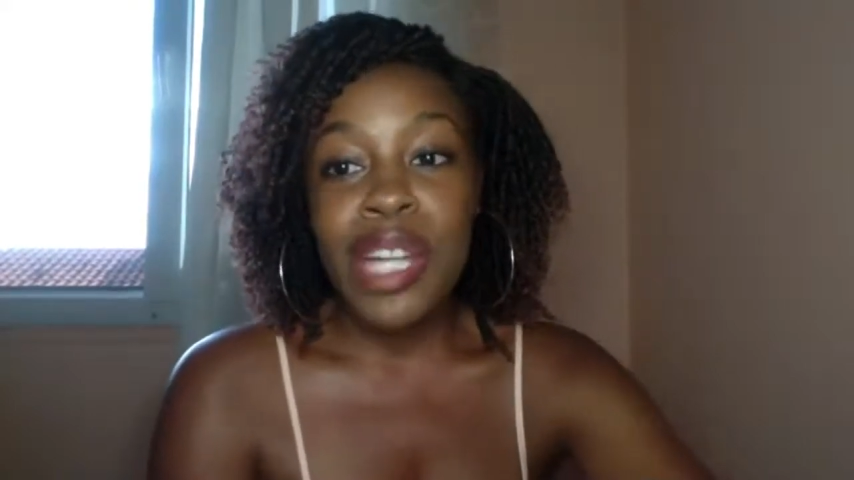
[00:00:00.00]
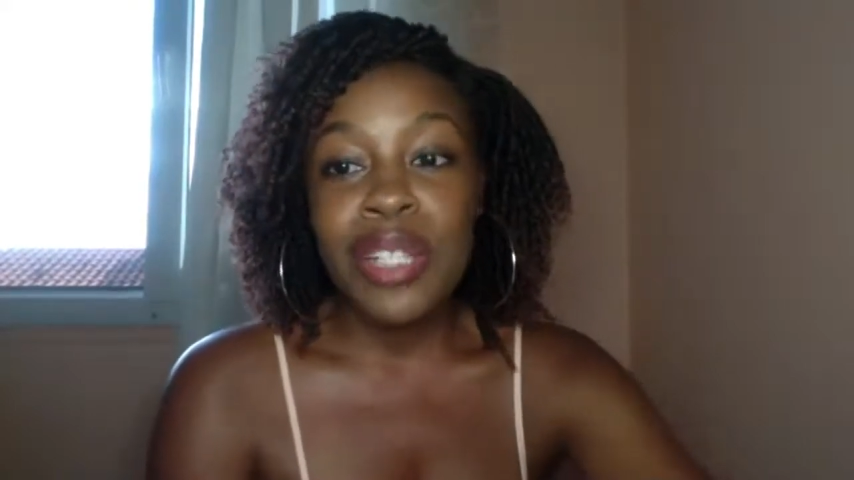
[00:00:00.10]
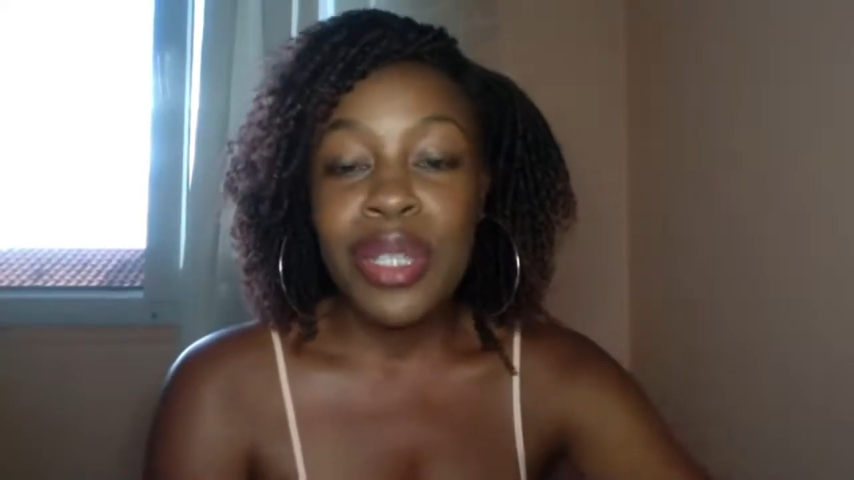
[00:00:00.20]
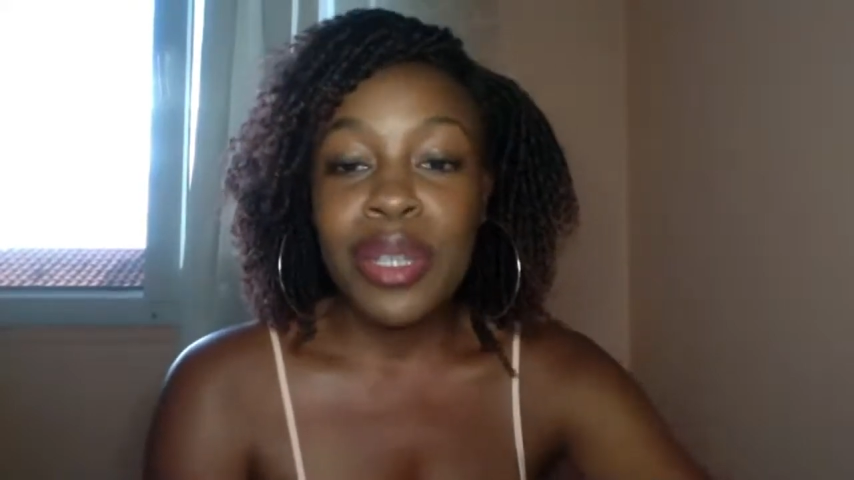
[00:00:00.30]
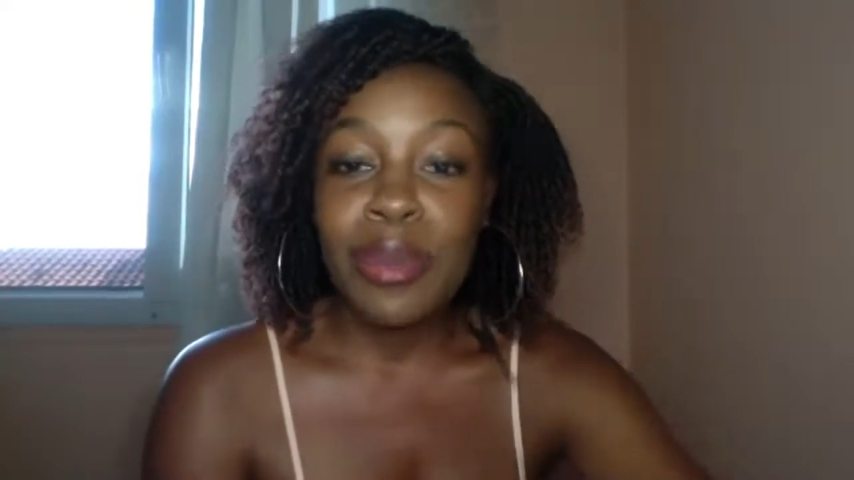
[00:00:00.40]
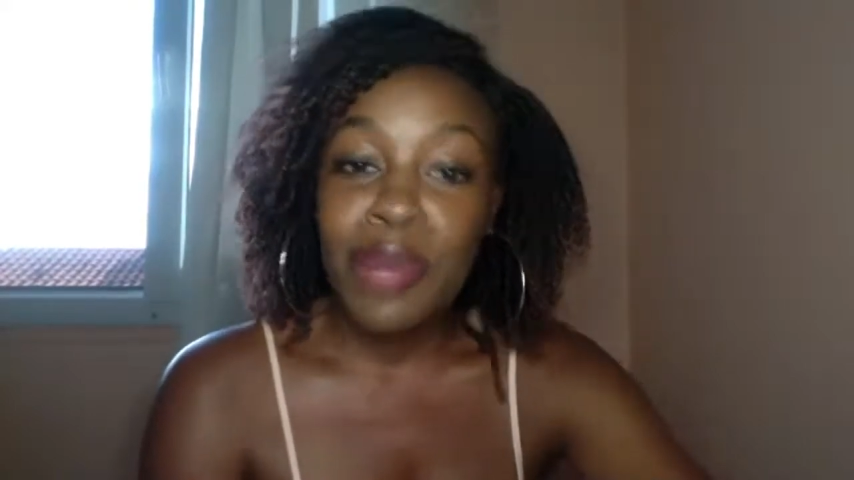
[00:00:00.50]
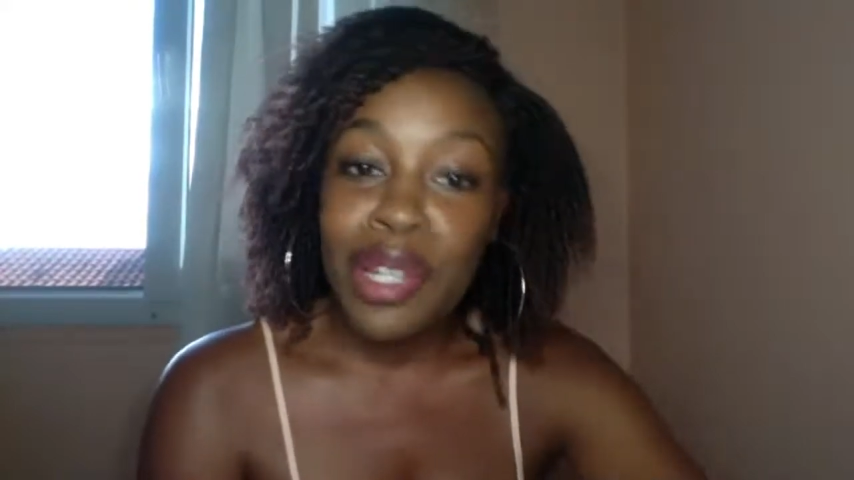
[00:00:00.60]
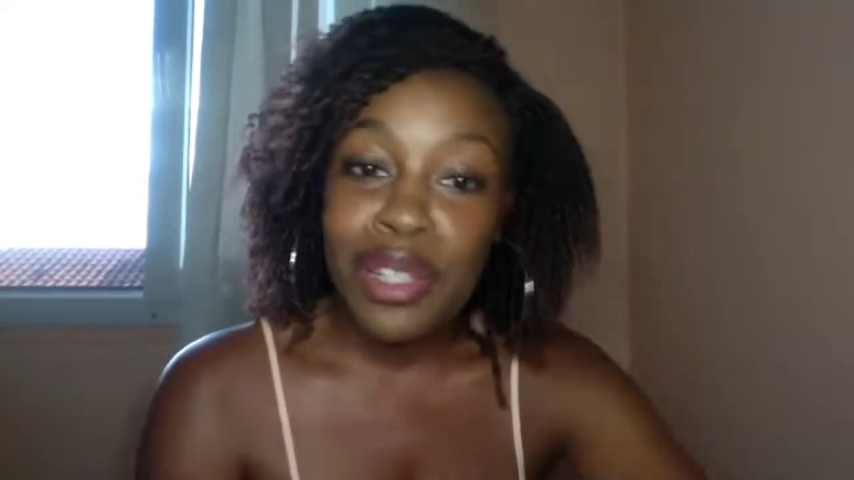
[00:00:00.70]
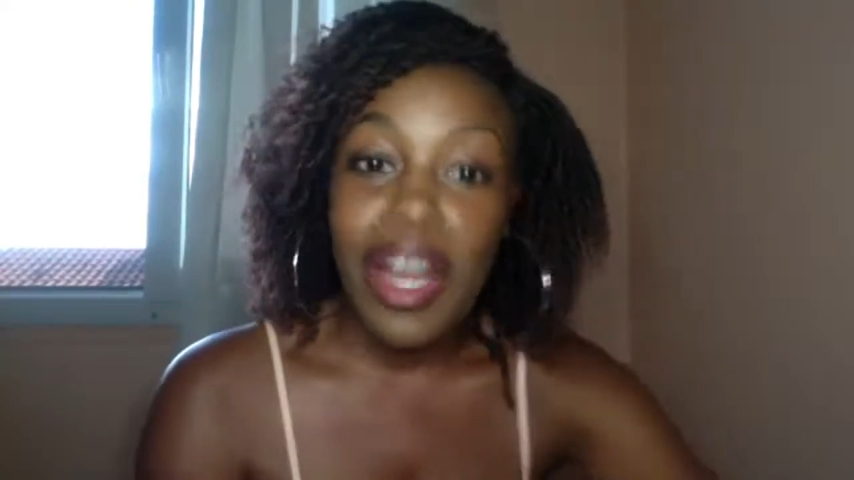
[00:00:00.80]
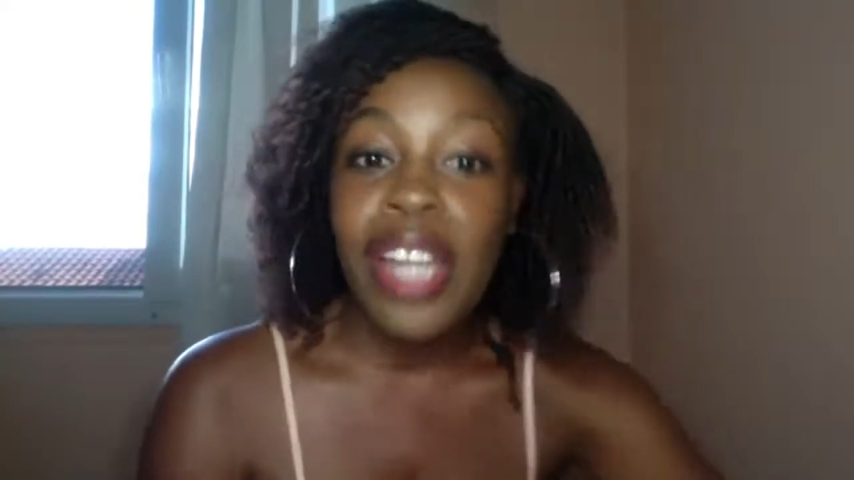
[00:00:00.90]
the more I
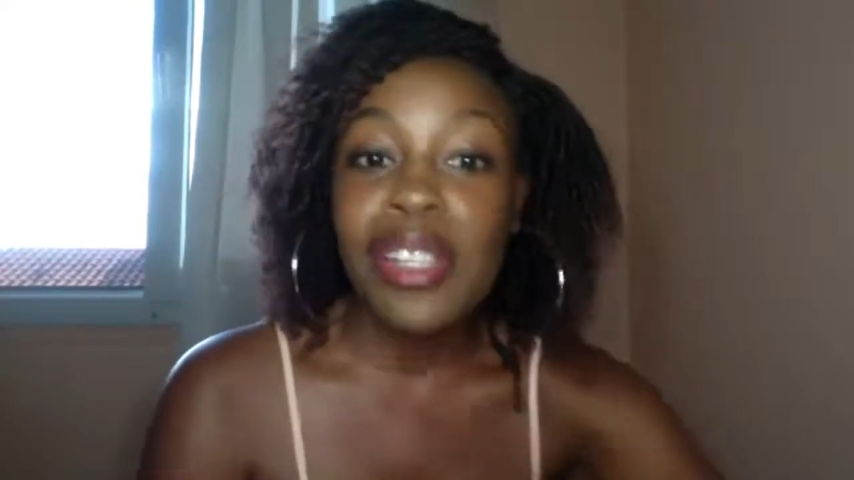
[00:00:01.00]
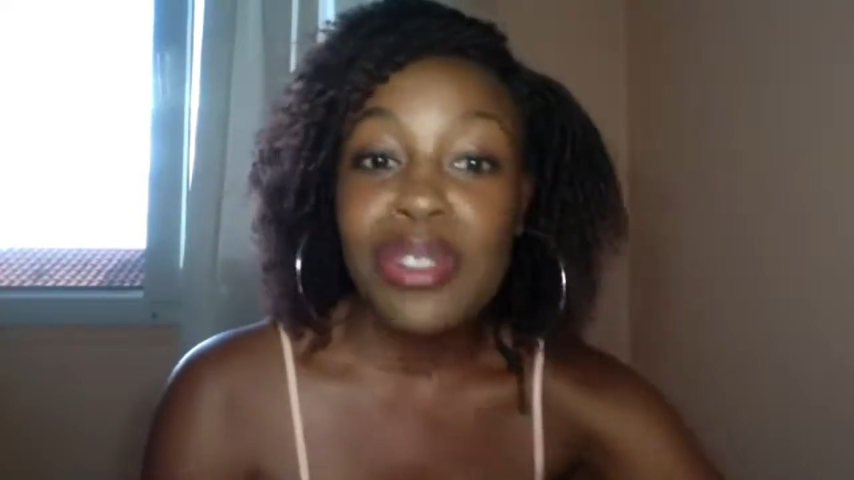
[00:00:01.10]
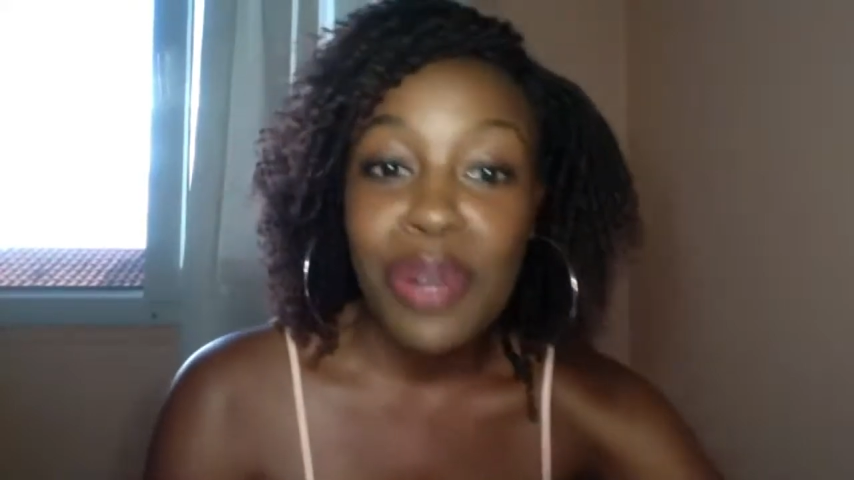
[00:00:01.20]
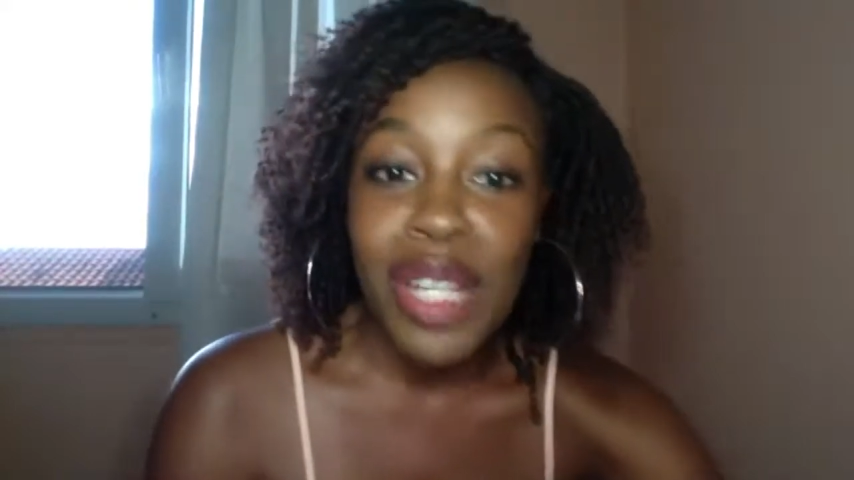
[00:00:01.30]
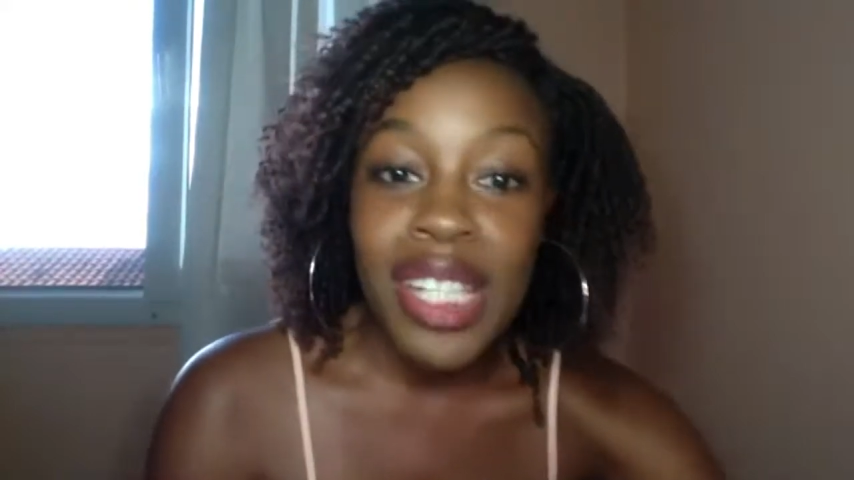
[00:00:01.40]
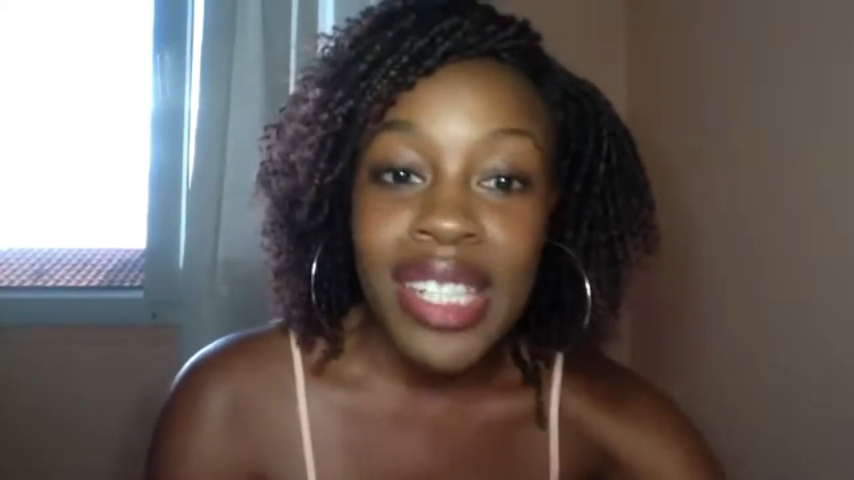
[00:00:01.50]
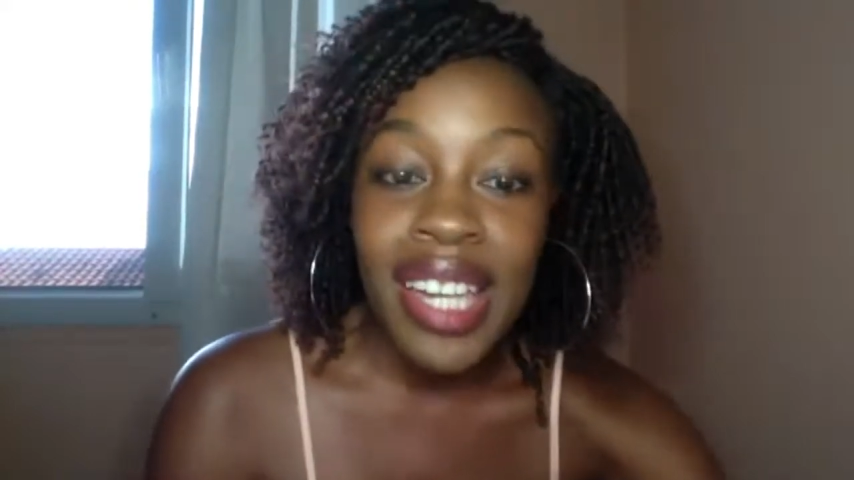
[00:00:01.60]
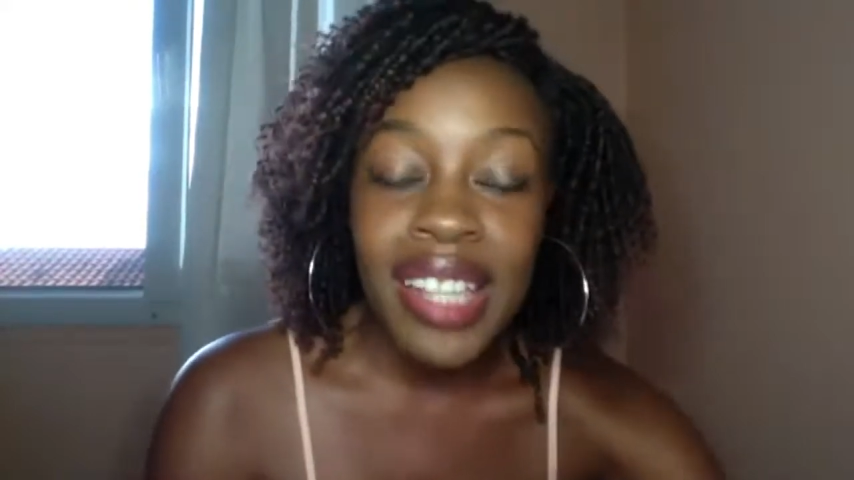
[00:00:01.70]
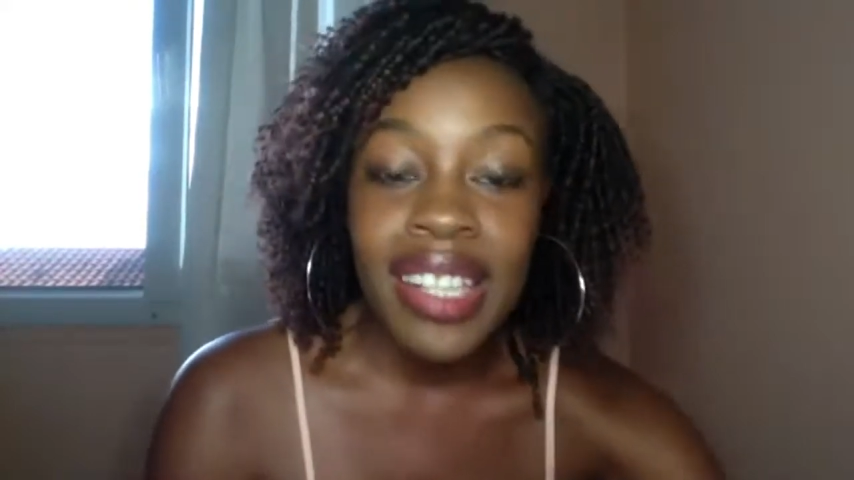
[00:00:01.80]
enjoy it. And I